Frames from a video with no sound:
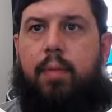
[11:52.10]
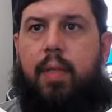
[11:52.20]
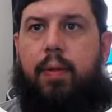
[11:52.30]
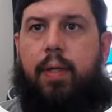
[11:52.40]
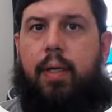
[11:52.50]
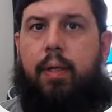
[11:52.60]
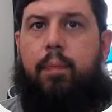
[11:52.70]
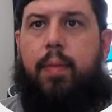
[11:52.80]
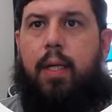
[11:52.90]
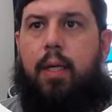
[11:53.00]
There we go.
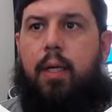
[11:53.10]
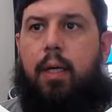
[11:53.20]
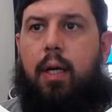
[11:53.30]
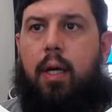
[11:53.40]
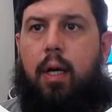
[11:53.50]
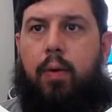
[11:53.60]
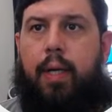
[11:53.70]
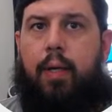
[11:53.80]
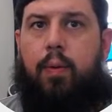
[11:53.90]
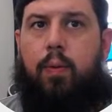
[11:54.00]

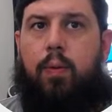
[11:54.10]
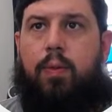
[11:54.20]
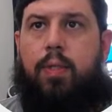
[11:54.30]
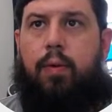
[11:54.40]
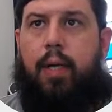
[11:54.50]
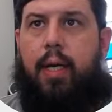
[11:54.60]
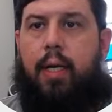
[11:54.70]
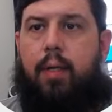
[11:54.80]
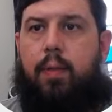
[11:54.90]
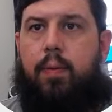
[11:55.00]
Okay, cool. So
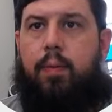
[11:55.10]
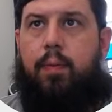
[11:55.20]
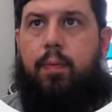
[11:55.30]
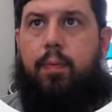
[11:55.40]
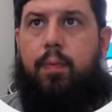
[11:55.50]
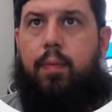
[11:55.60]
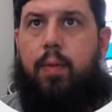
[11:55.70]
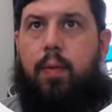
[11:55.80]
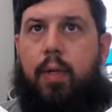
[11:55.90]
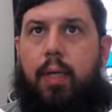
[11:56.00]
now
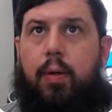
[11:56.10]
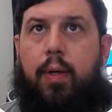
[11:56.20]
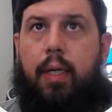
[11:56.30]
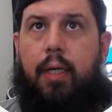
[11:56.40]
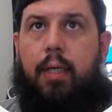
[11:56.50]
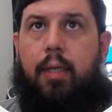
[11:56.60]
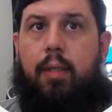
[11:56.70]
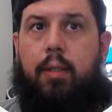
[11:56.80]
we're gonna go ahead